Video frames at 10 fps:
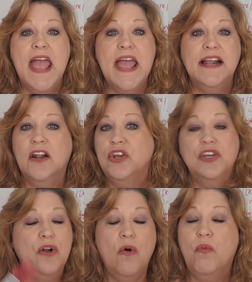And,
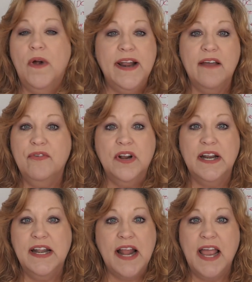whatever
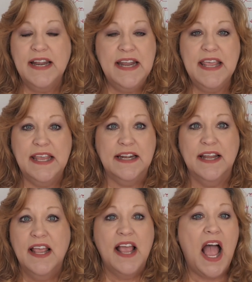I need,
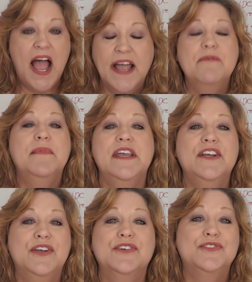I'm
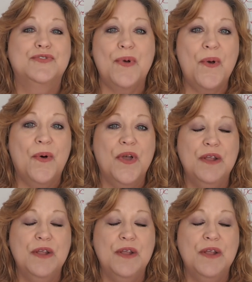in control.